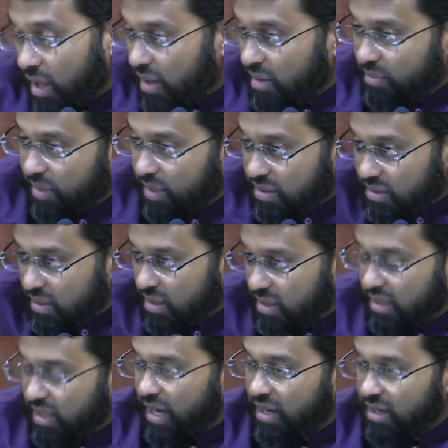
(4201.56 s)
But in
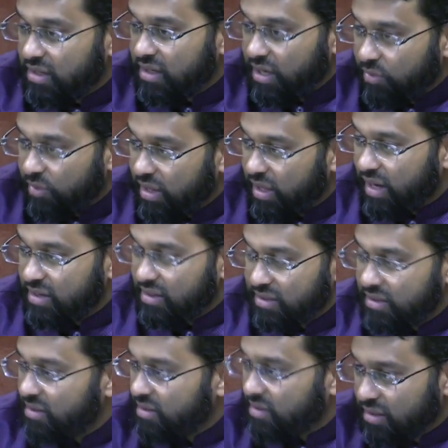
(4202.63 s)
the end, he
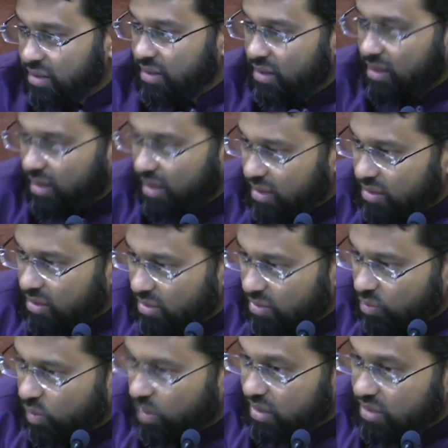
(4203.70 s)
realizes
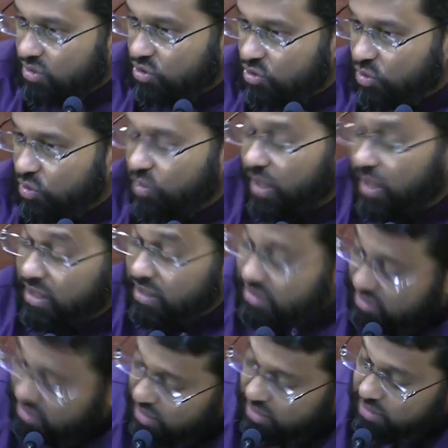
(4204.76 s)
what is true, and his
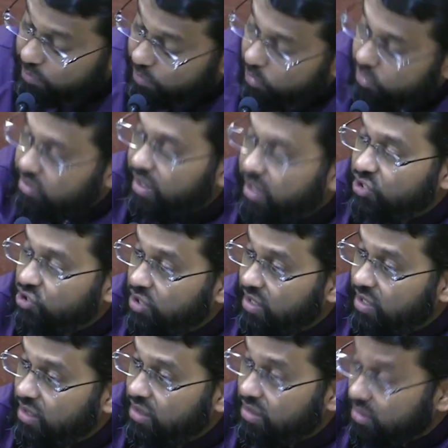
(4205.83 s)
sons both die
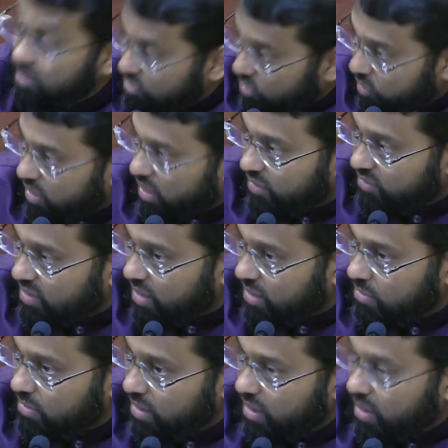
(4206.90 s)
shaheed in his own
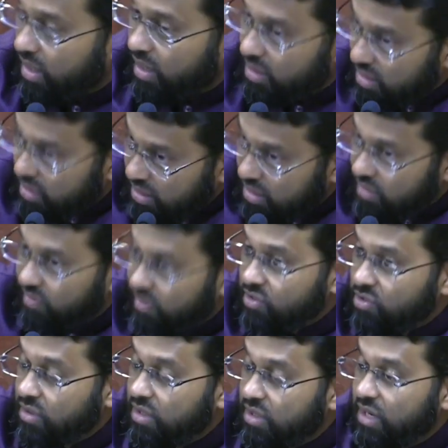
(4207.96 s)
lifetime, and then he
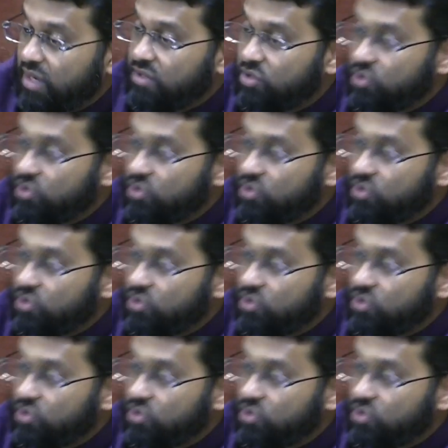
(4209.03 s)
eventually dies a